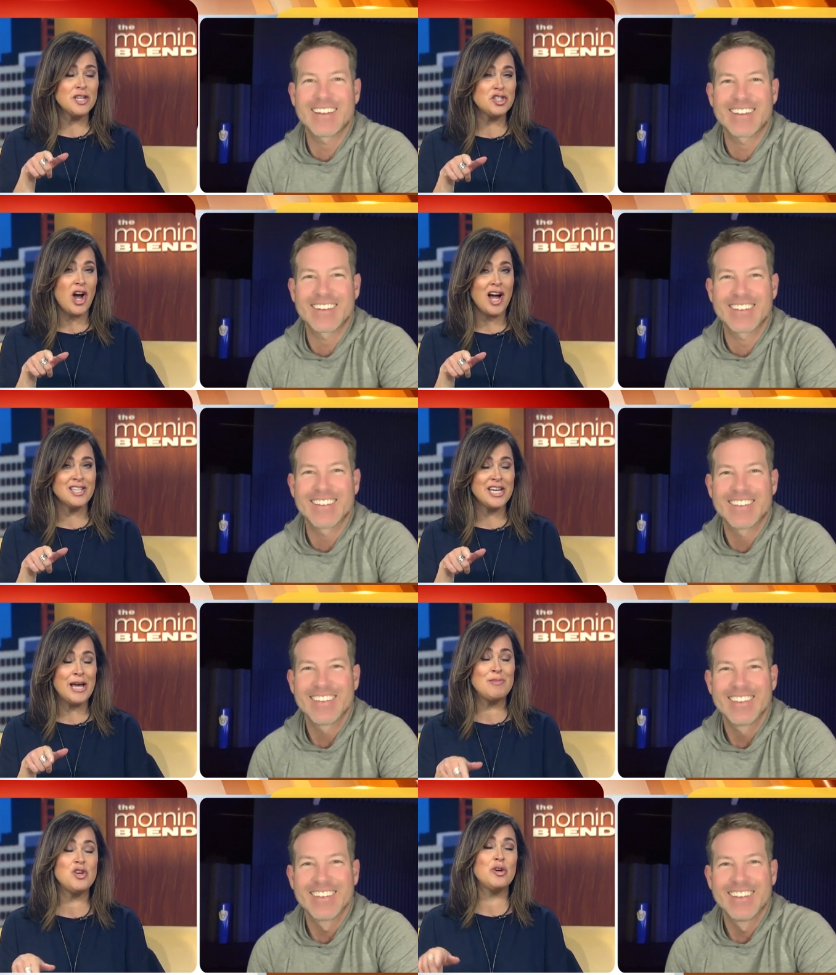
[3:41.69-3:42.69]
Speaker 1: talk to
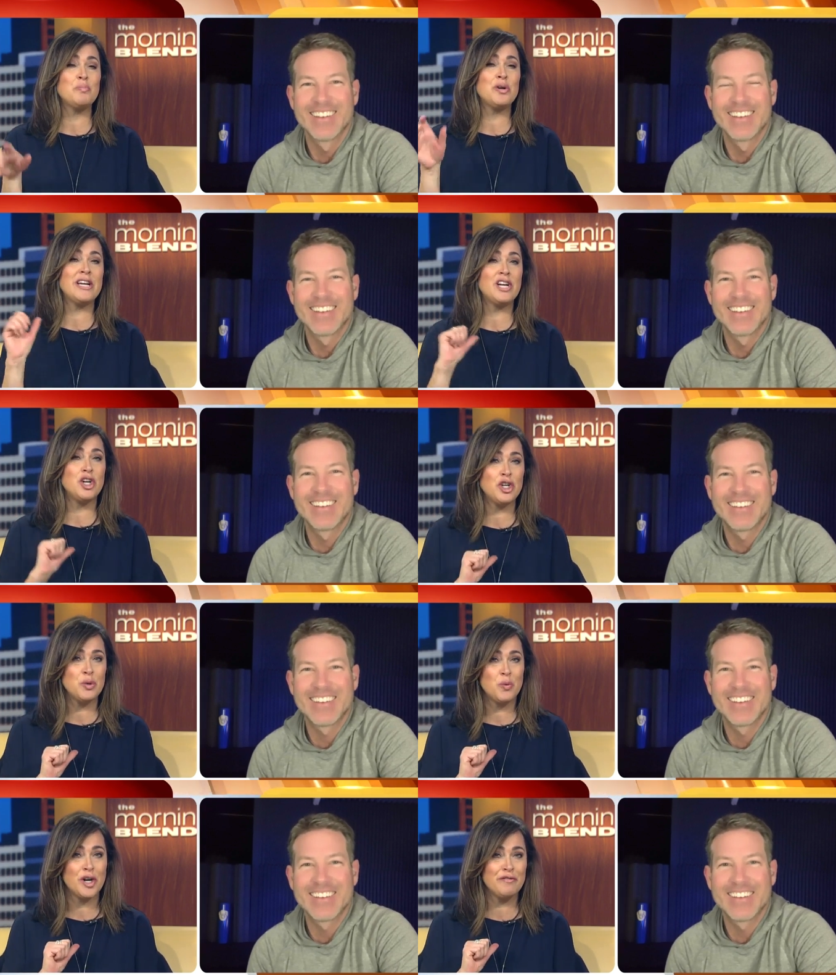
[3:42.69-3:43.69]
him and you can put in a
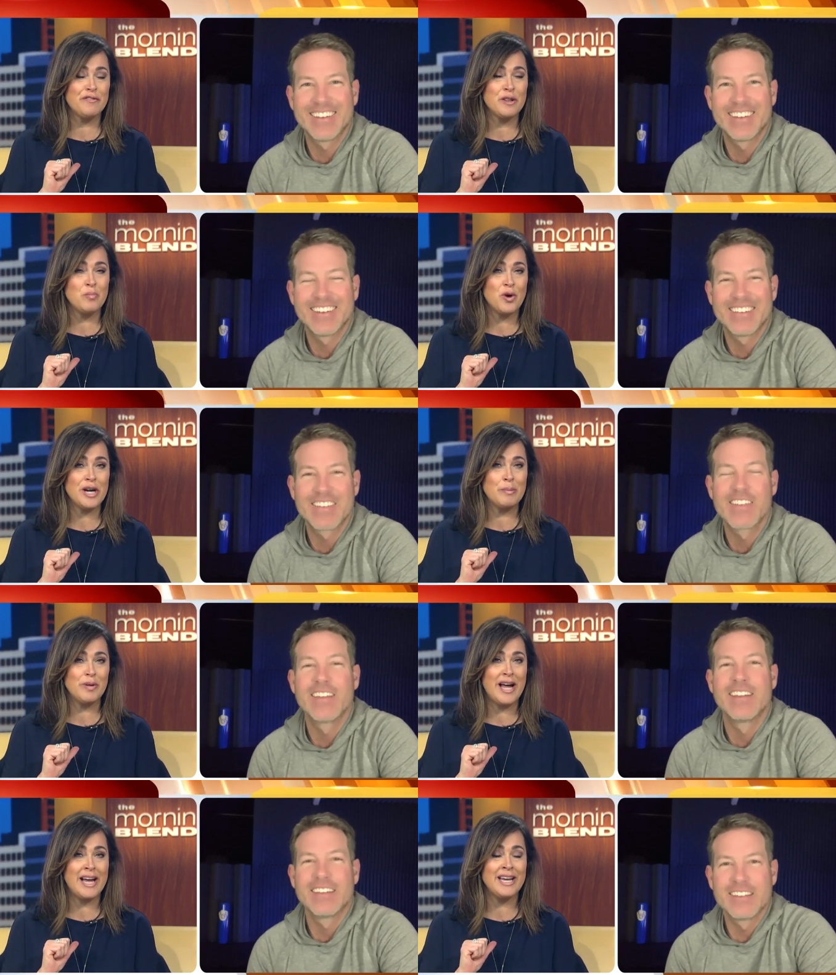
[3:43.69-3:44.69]
good word for the morning
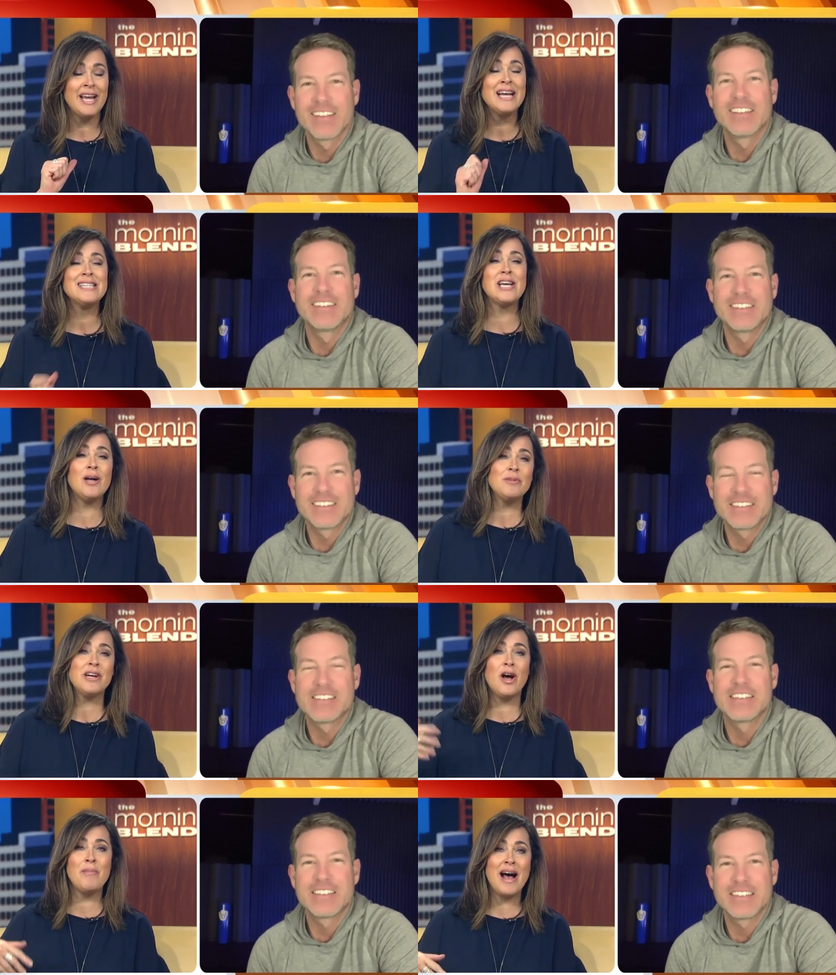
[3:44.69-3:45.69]
blend, tell him to
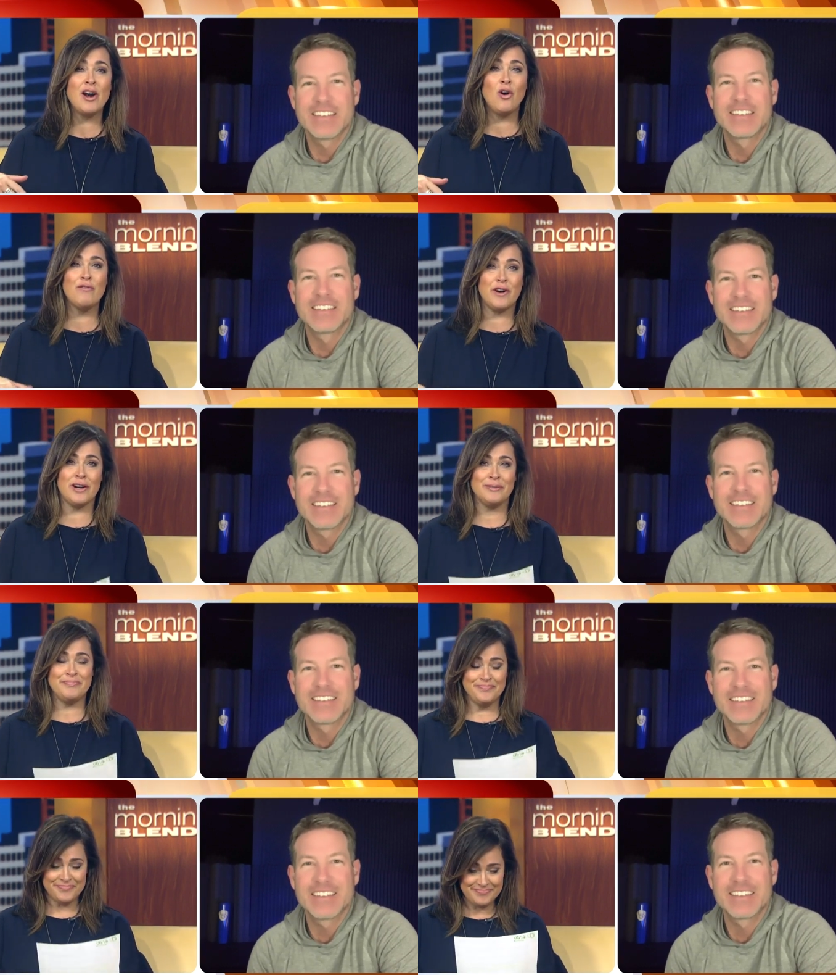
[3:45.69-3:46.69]
come on over.
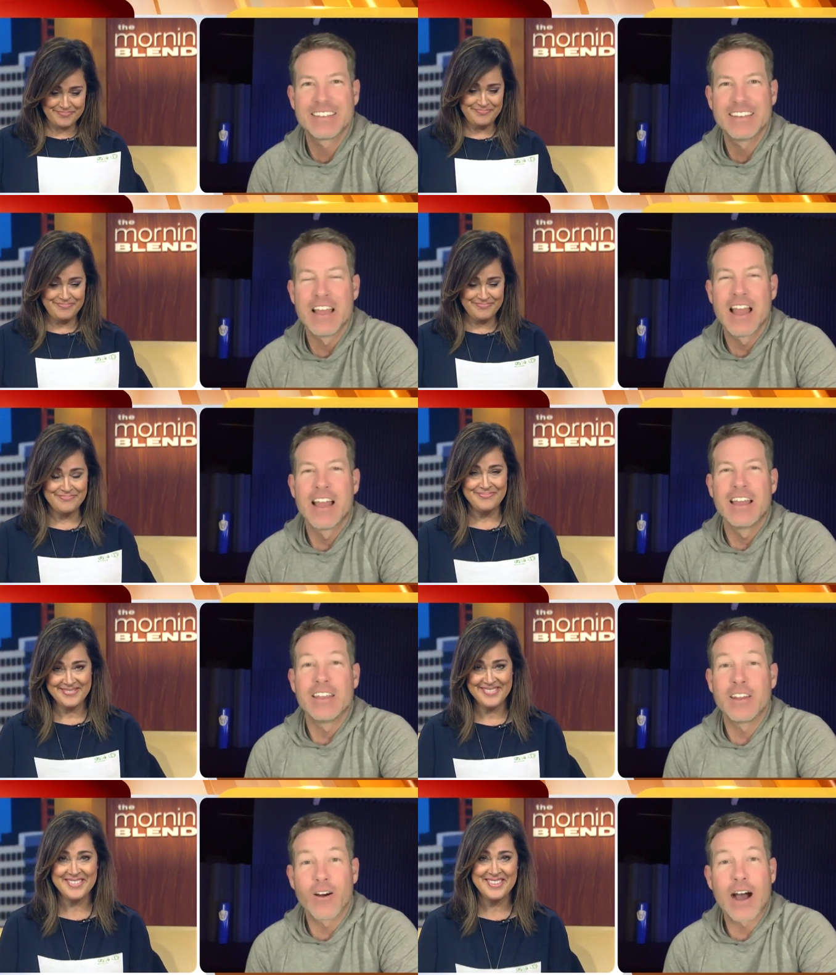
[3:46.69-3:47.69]

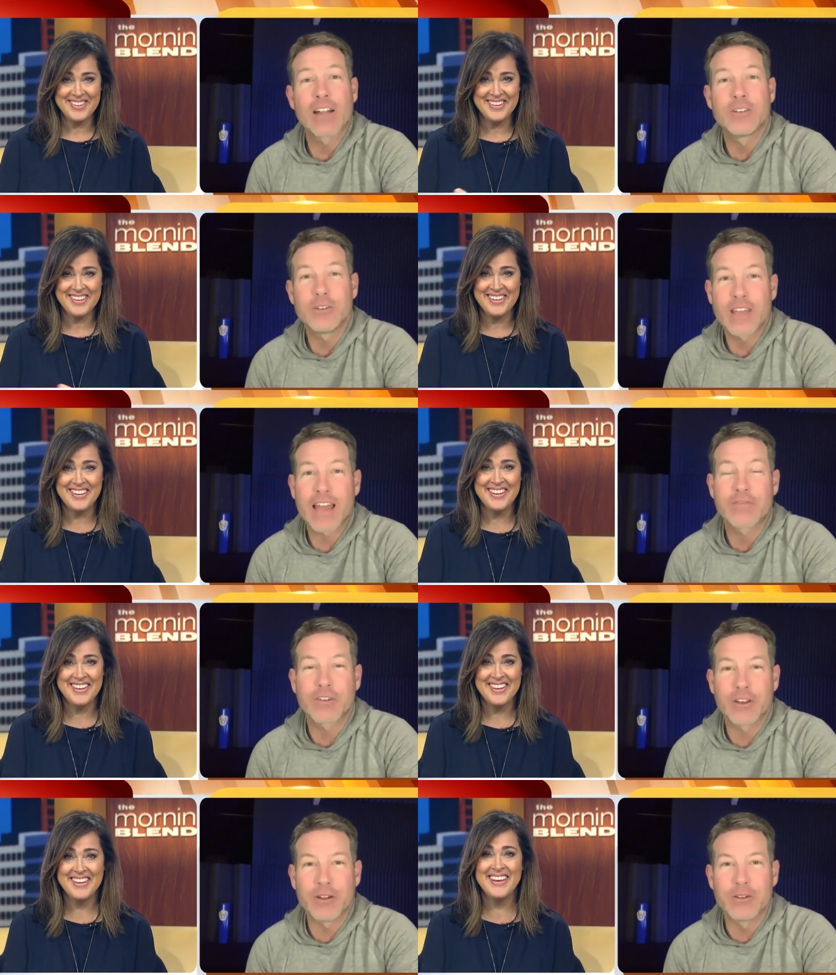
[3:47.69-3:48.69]
Speaker 2: You know, I'll do that
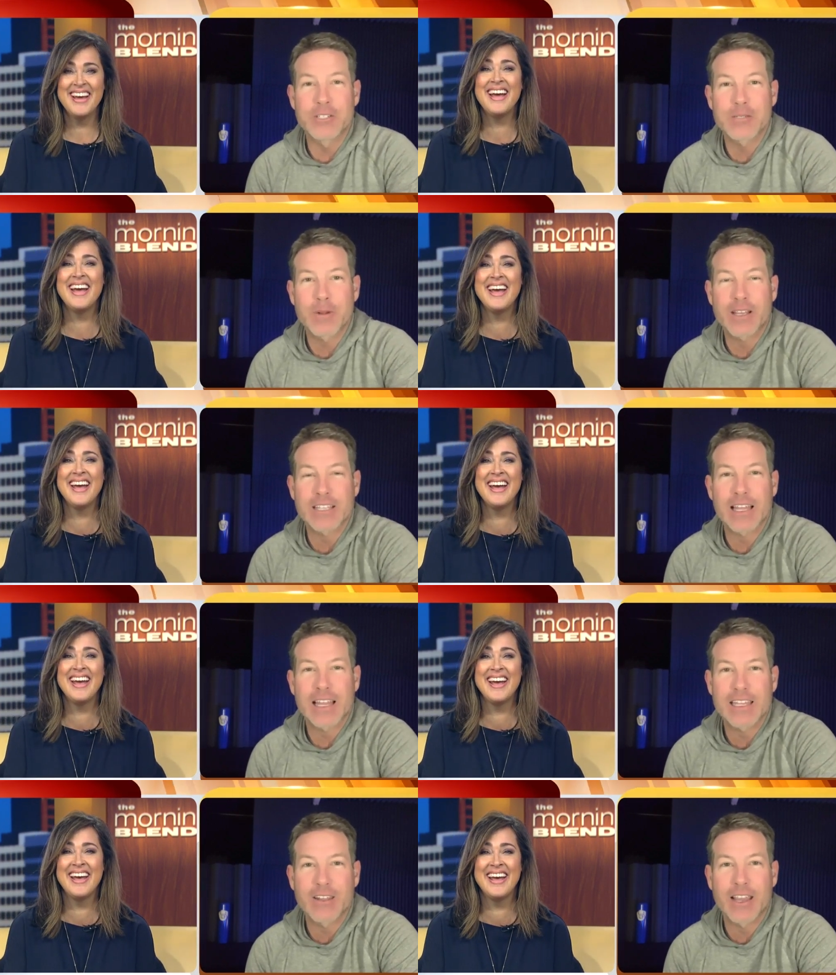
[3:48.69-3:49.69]
for you just because I
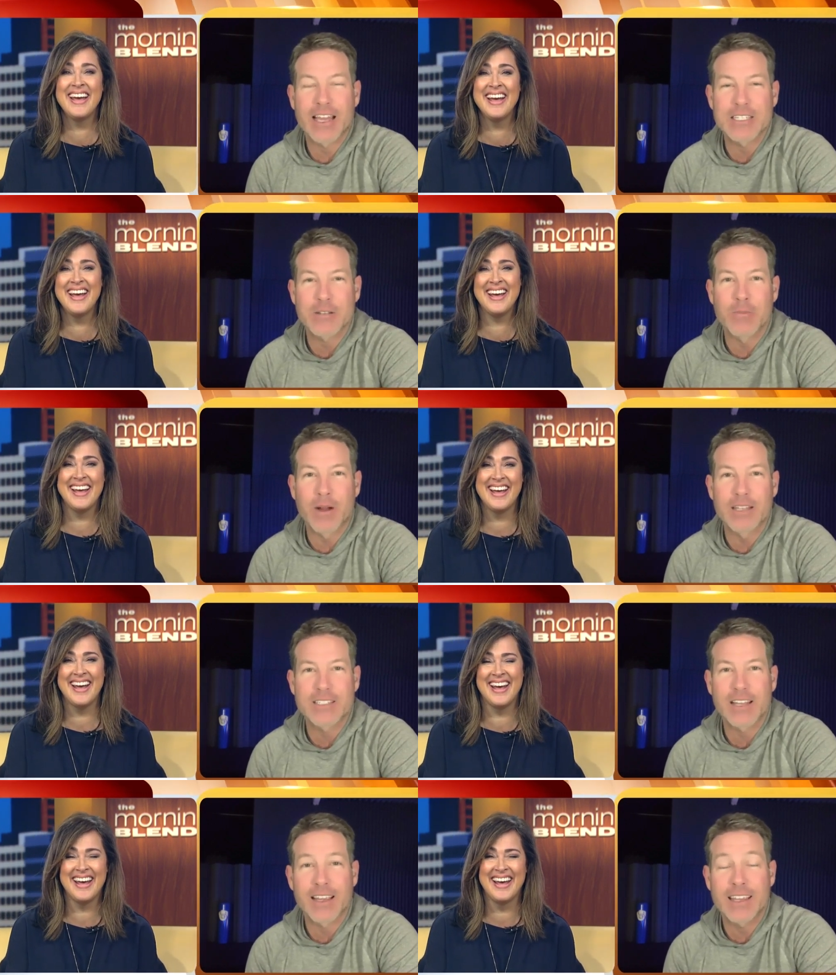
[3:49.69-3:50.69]
like you guys so
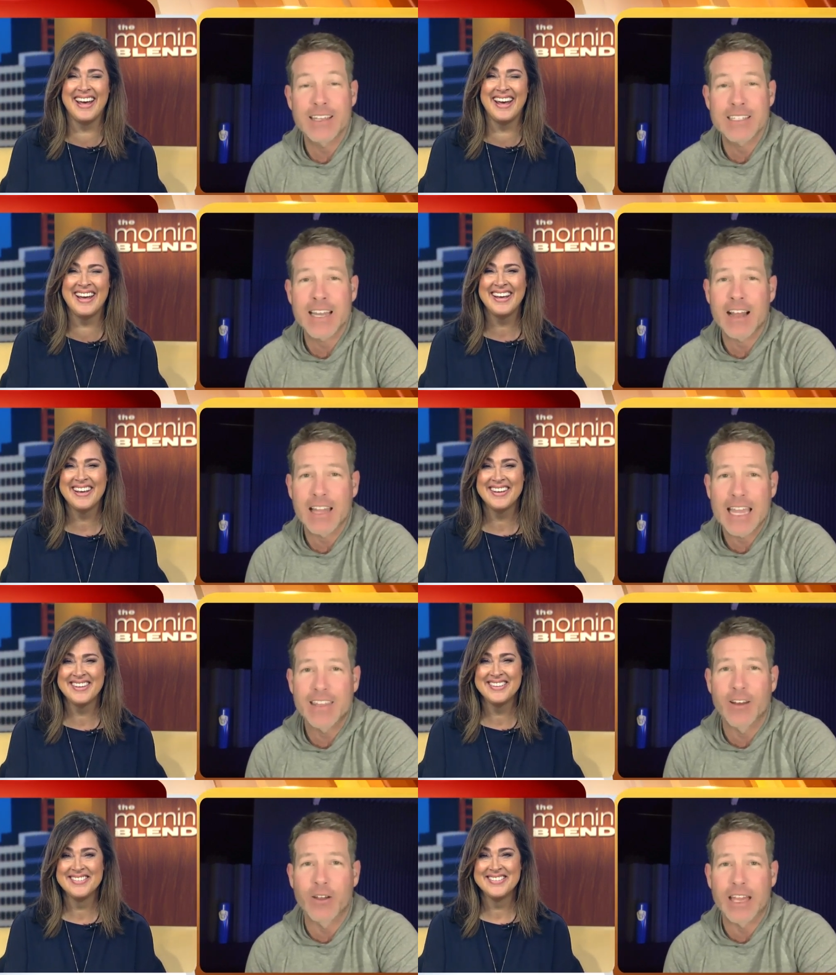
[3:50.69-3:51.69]
much. Uh, he is in LA
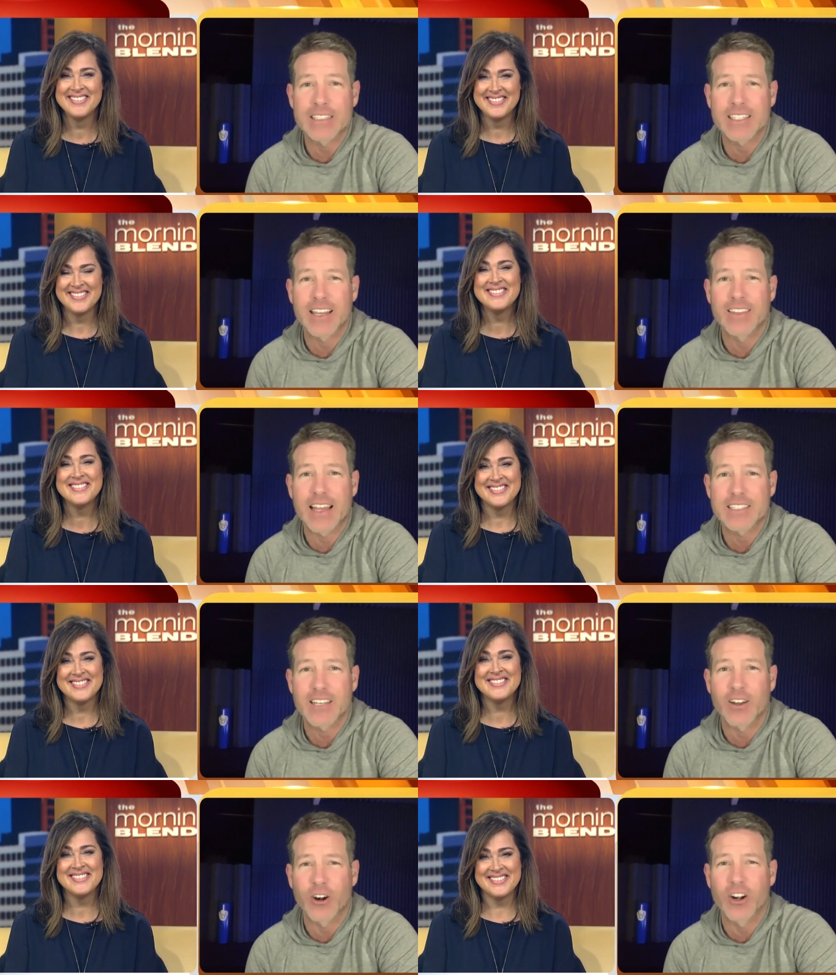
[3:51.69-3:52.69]
though. That's a that's
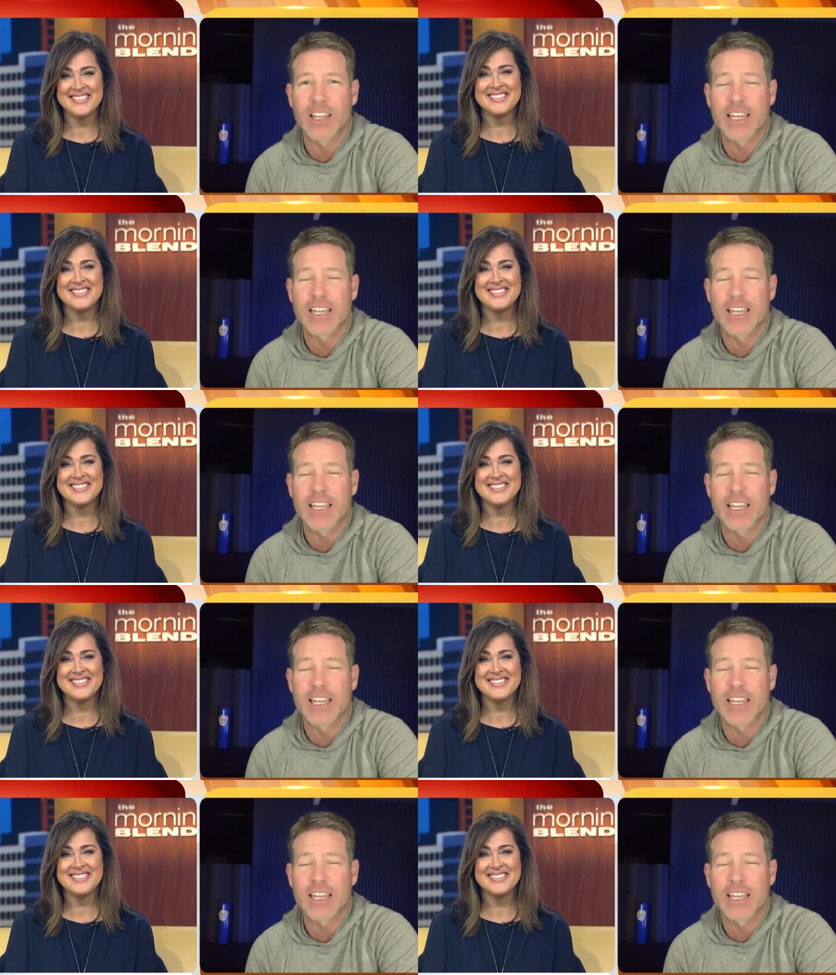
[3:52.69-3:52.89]
an early